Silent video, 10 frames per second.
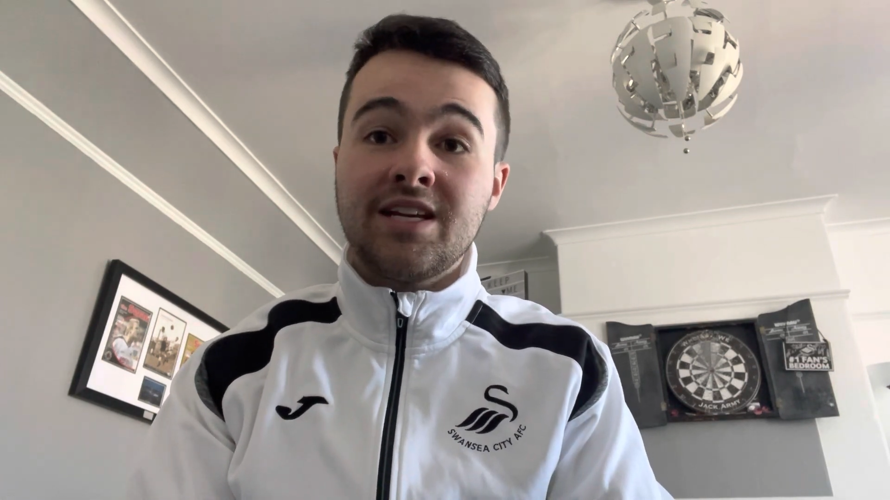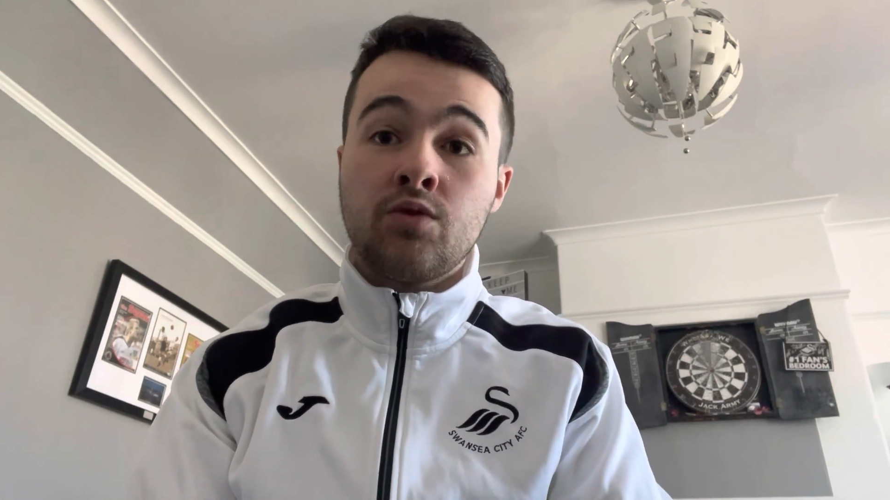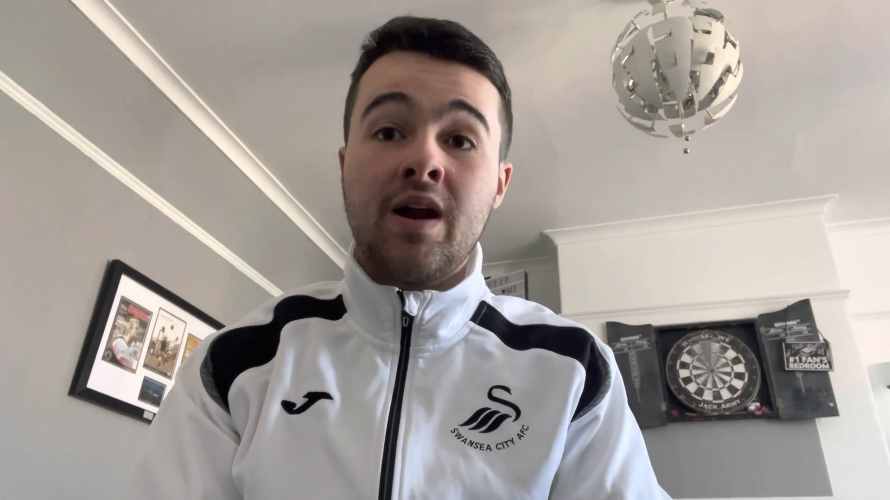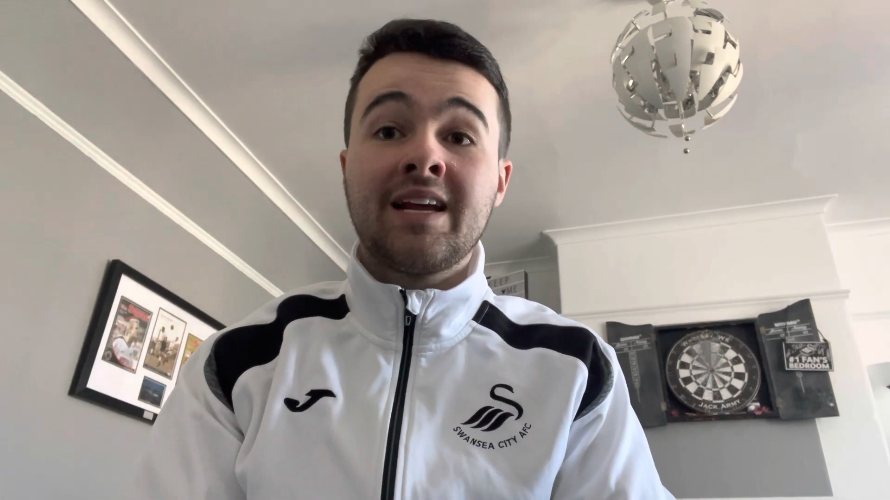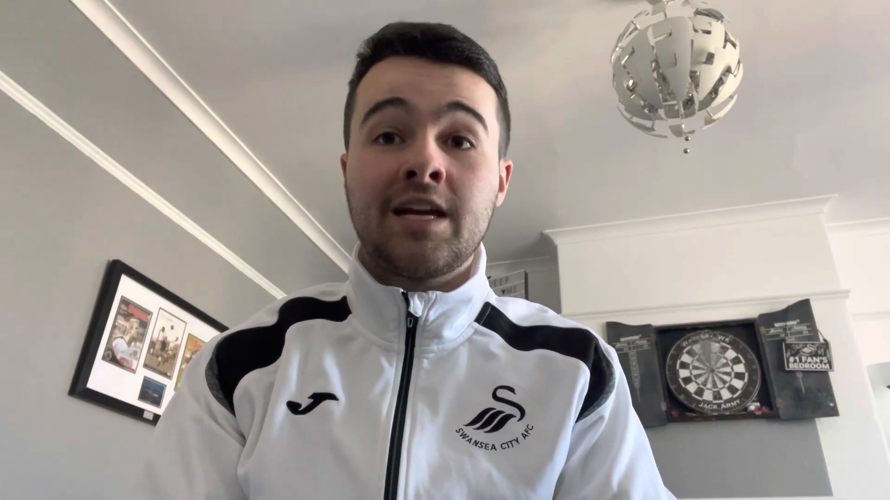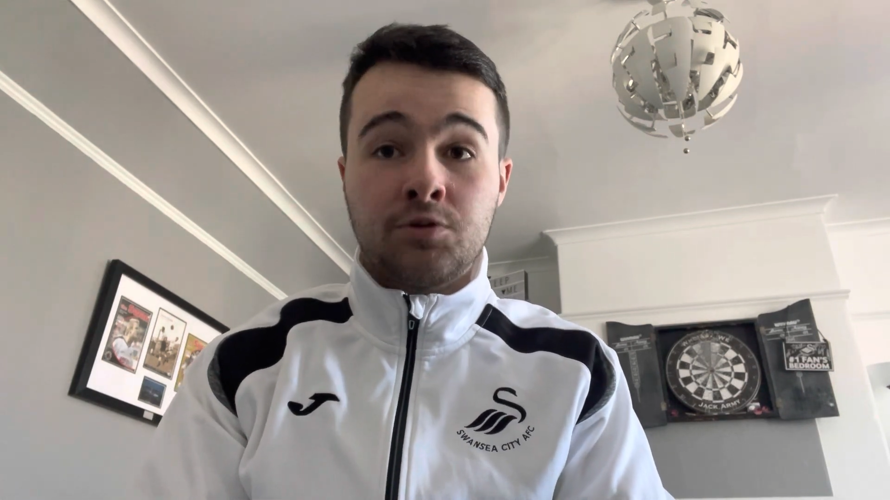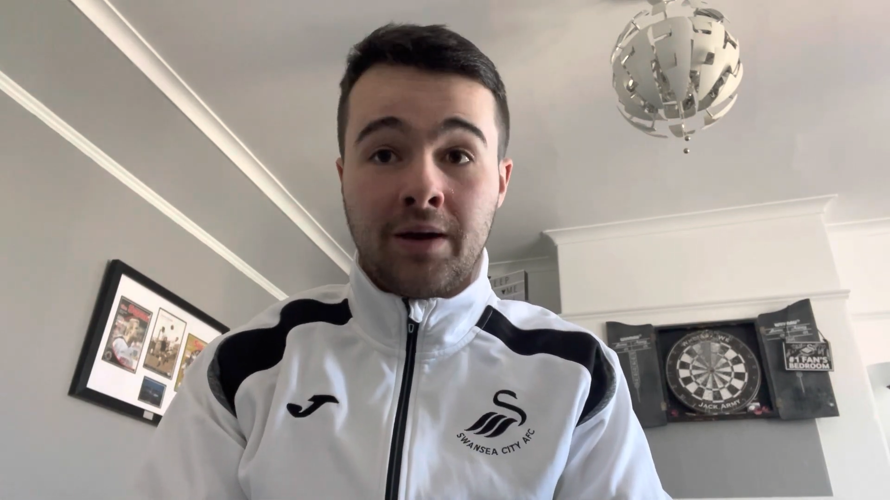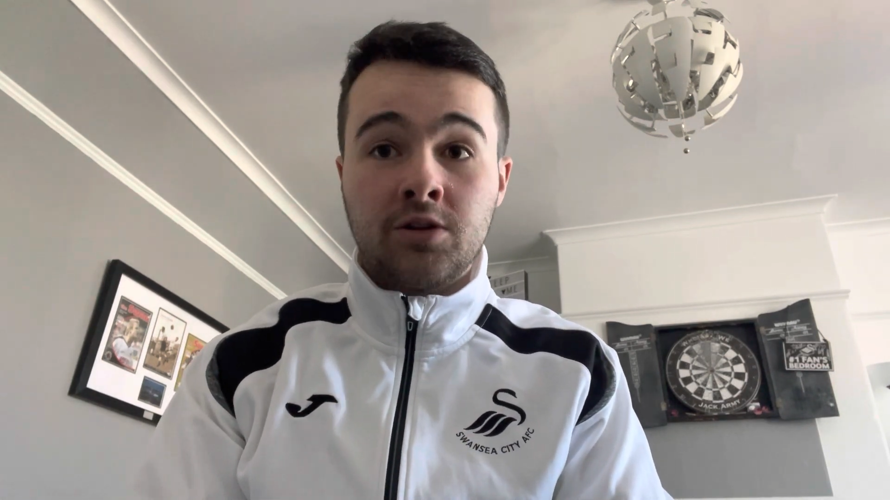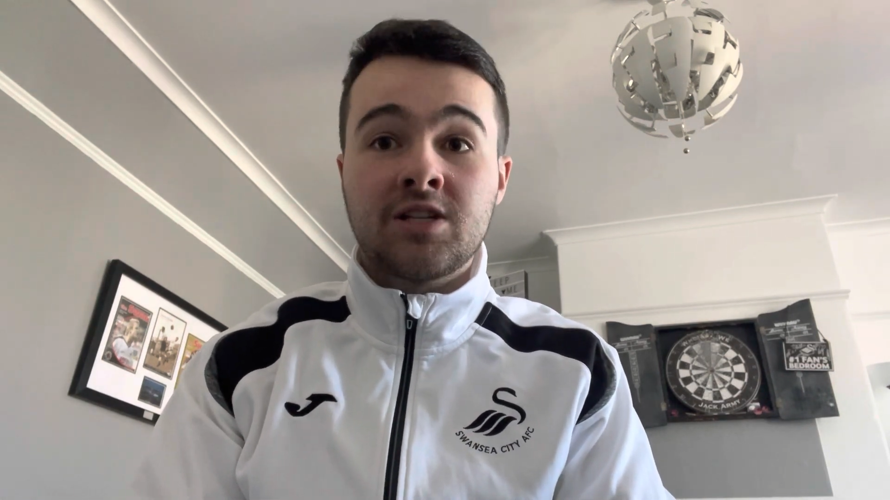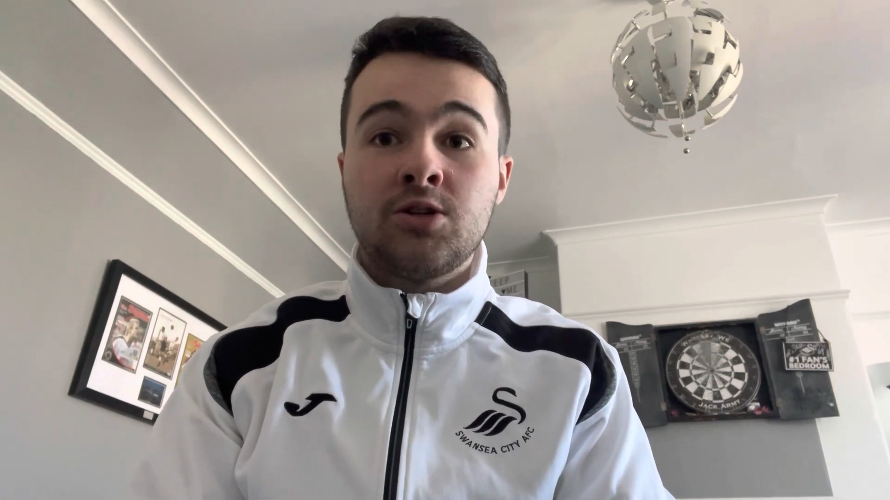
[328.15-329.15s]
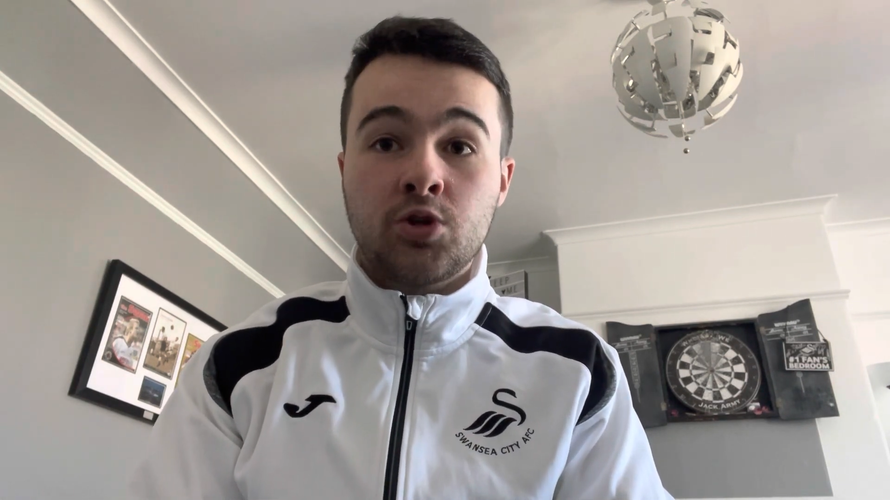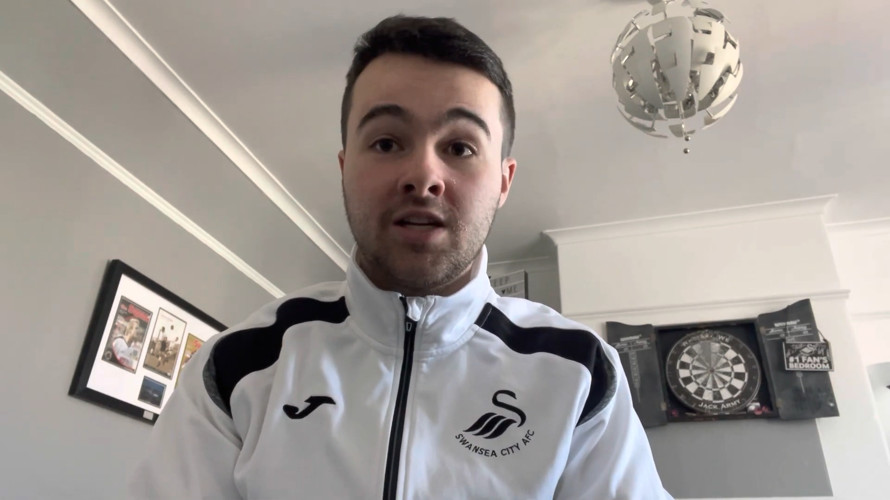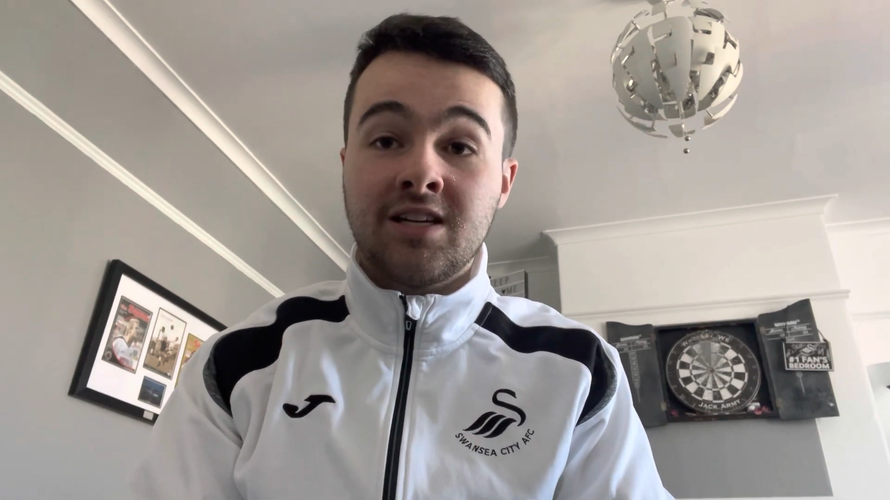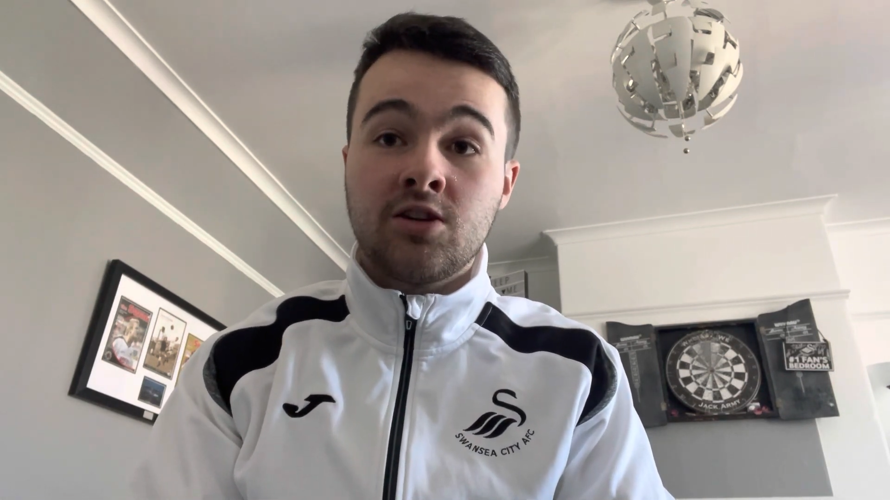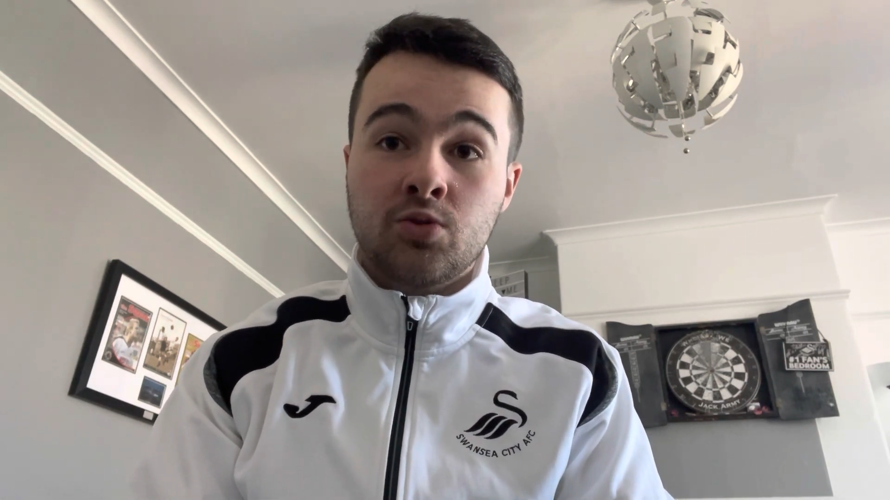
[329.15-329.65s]
a relegation battle looks
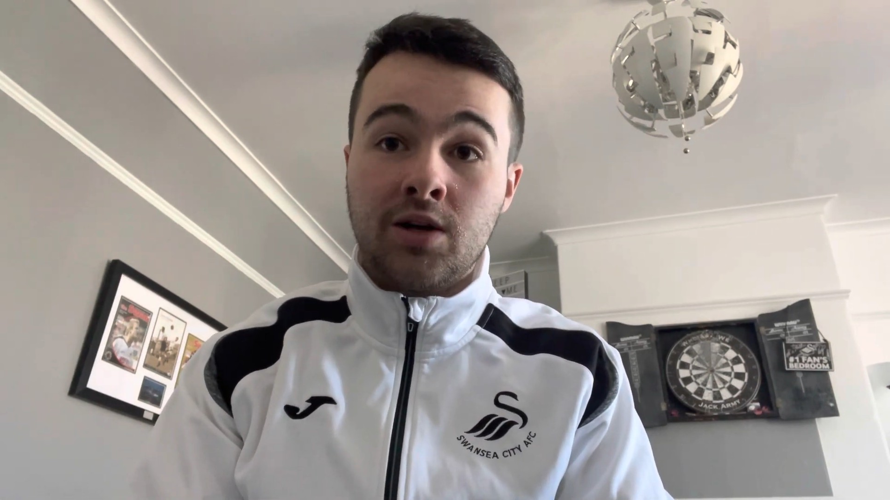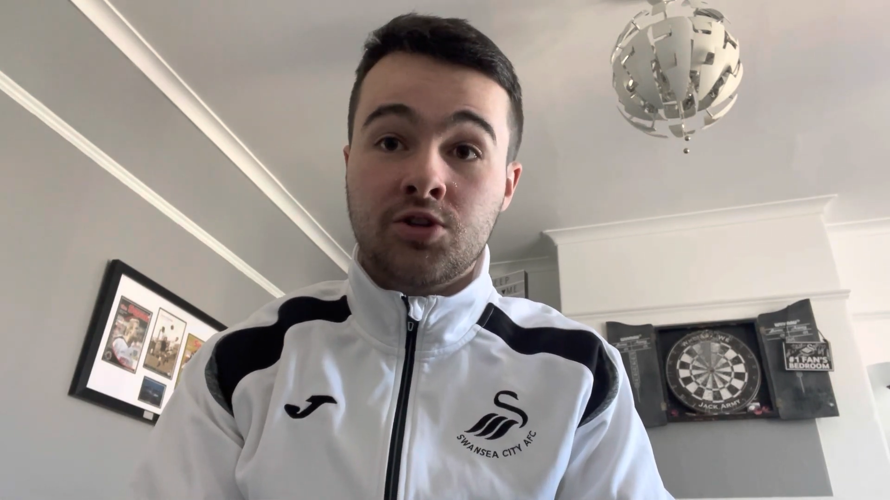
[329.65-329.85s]
intriguing as well.